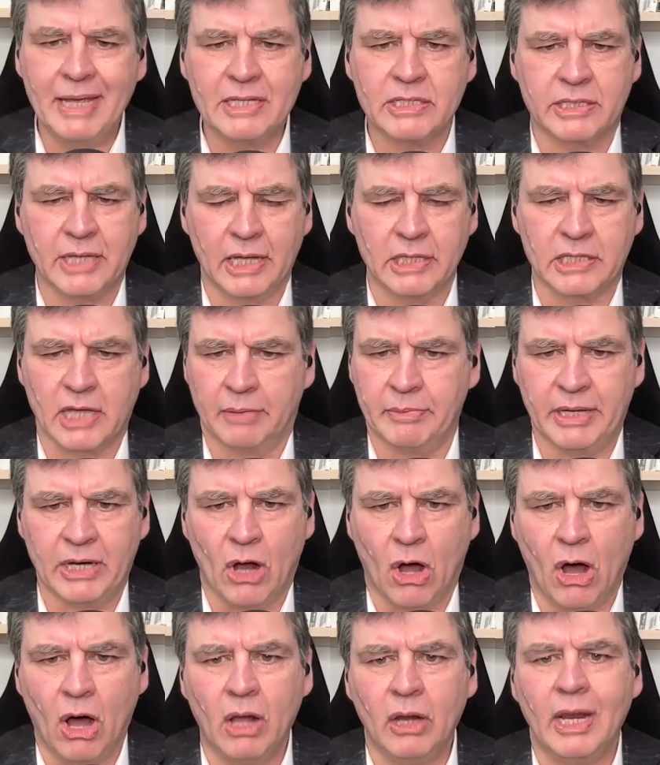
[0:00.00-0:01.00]
makes sense. I mean,
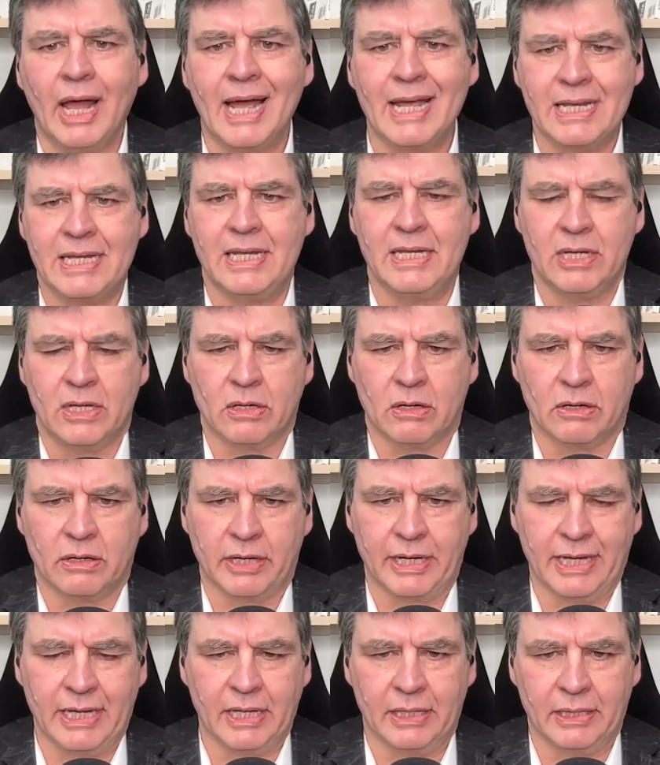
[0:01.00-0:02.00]
all I
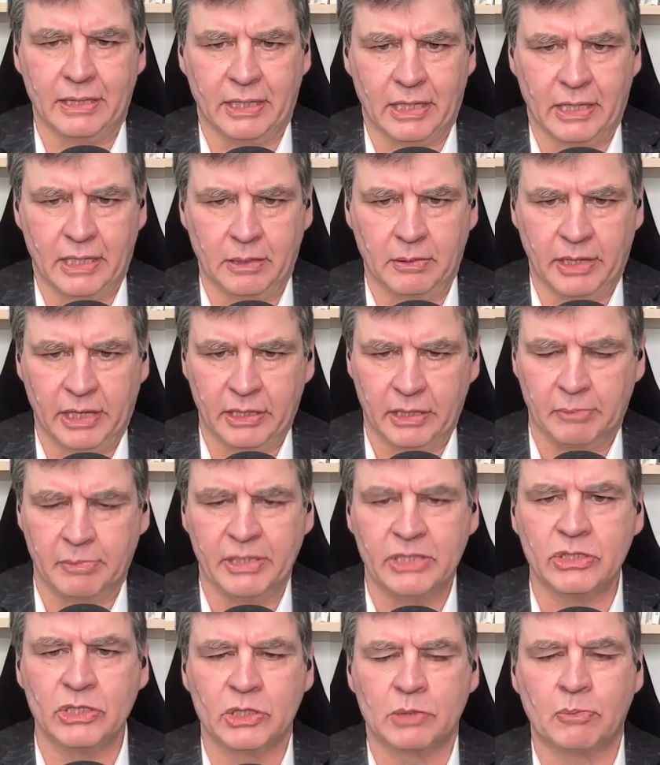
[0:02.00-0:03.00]
hear in the
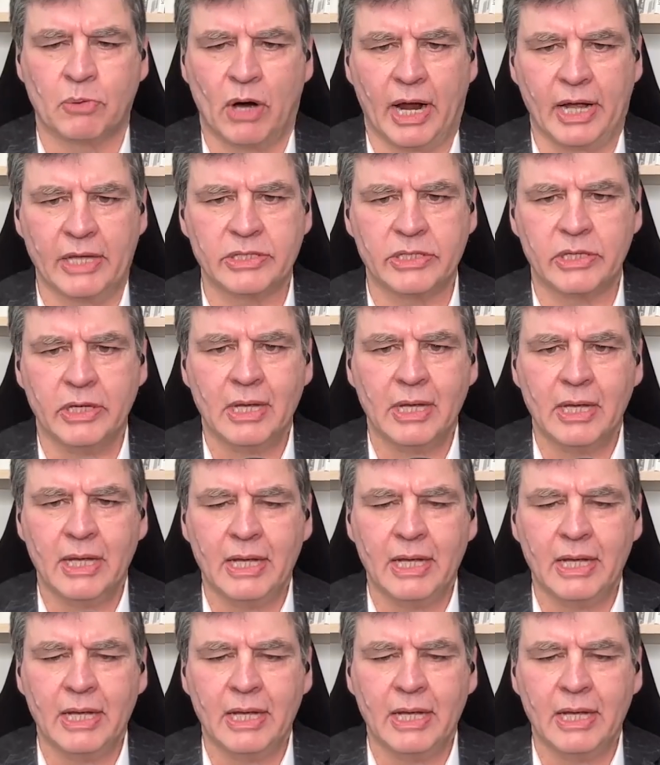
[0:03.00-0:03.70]
business press